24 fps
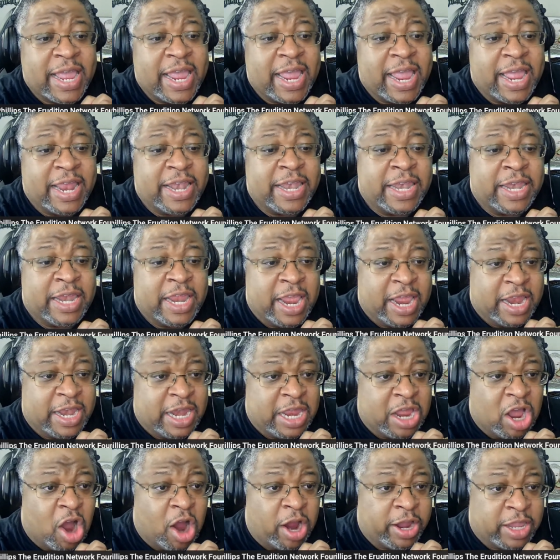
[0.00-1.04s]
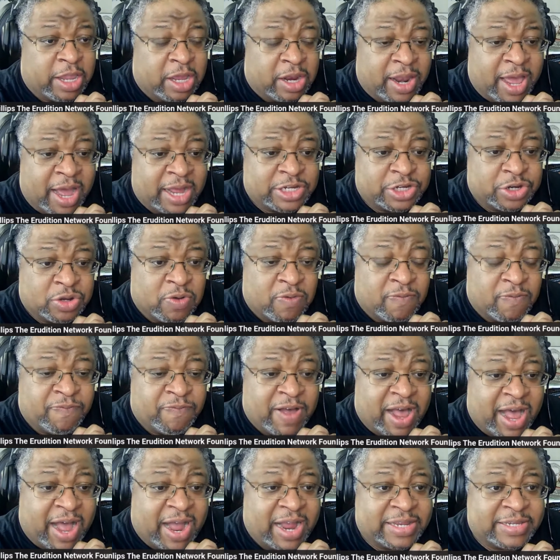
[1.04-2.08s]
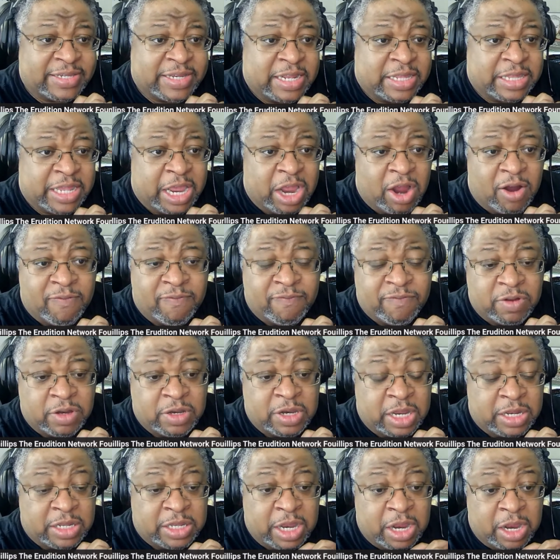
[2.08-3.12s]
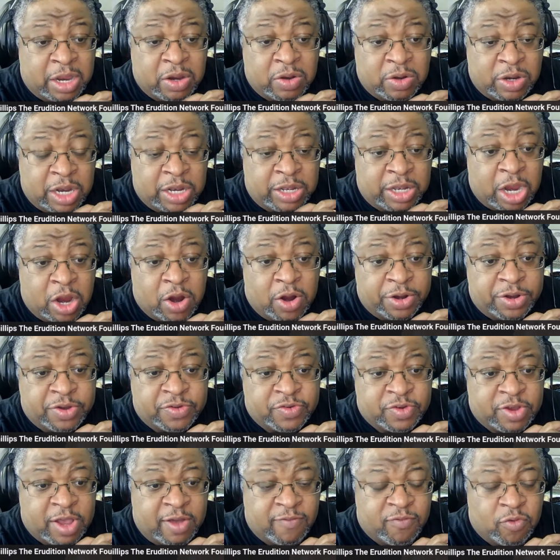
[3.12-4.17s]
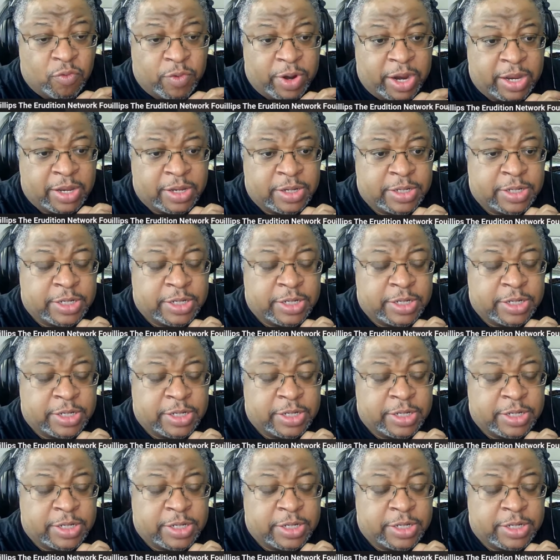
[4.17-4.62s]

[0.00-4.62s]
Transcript: it in the archaeological finds that they are that they that they are discovering